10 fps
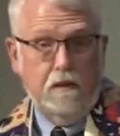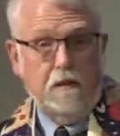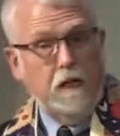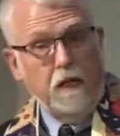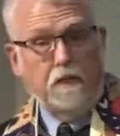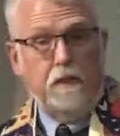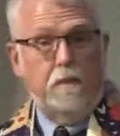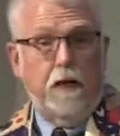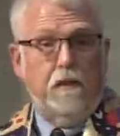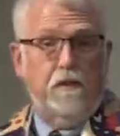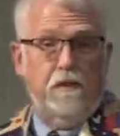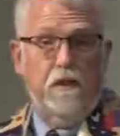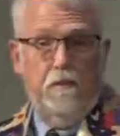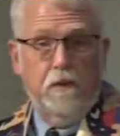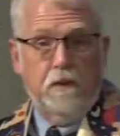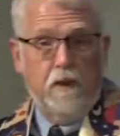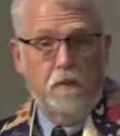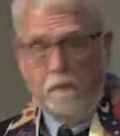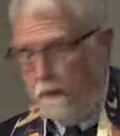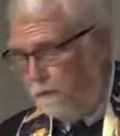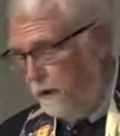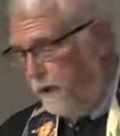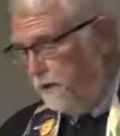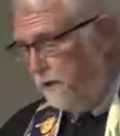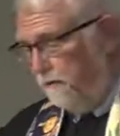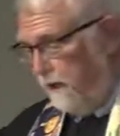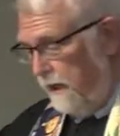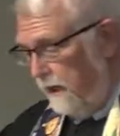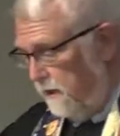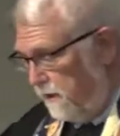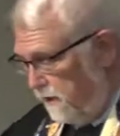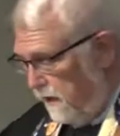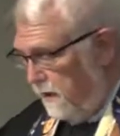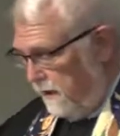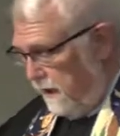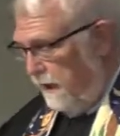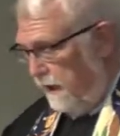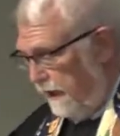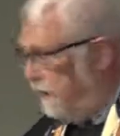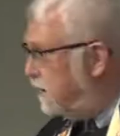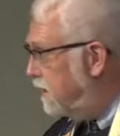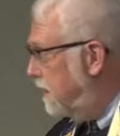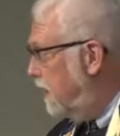It's not just about the sermons that will be preached over the next six Sundays,